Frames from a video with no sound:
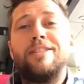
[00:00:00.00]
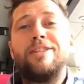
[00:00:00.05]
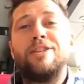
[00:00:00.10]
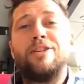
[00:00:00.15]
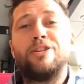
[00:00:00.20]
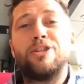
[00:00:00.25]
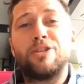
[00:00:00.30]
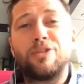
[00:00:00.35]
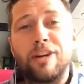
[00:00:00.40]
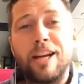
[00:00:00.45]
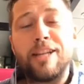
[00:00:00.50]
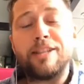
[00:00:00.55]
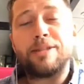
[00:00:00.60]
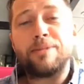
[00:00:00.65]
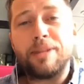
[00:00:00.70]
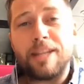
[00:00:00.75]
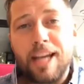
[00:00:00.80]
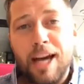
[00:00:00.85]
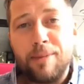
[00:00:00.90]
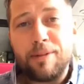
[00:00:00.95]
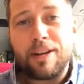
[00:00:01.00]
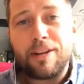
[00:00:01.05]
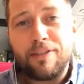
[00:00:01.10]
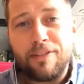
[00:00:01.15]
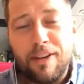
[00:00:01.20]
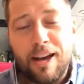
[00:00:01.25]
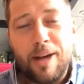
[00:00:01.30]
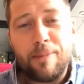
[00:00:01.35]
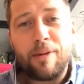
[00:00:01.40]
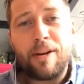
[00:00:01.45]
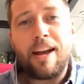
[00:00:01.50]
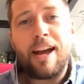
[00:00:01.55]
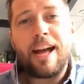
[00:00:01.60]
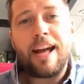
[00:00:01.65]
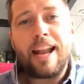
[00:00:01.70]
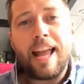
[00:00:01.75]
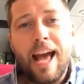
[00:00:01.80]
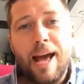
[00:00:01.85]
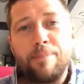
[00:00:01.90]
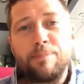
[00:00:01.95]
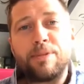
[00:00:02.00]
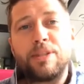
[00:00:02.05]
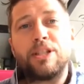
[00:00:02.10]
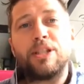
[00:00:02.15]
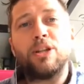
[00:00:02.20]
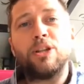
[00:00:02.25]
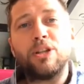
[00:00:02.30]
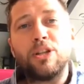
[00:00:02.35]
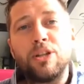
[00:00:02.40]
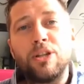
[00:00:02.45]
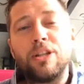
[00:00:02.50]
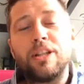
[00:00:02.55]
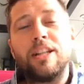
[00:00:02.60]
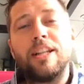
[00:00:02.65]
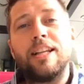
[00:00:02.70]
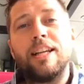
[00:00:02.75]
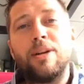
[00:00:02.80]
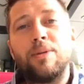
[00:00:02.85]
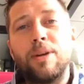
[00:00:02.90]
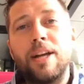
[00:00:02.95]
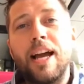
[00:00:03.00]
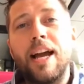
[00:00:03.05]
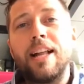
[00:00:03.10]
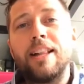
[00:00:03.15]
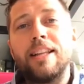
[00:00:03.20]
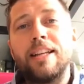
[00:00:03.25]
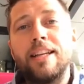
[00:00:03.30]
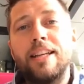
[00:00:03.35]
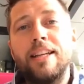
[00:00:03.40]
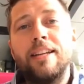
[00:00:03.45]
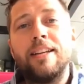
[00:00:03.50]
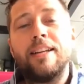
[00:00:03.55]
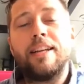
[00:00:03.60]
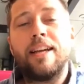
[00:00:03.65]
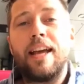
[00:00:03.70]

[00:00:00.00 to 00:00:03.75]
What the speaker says: Your dreams of becoming a farmer are absolutely a reality.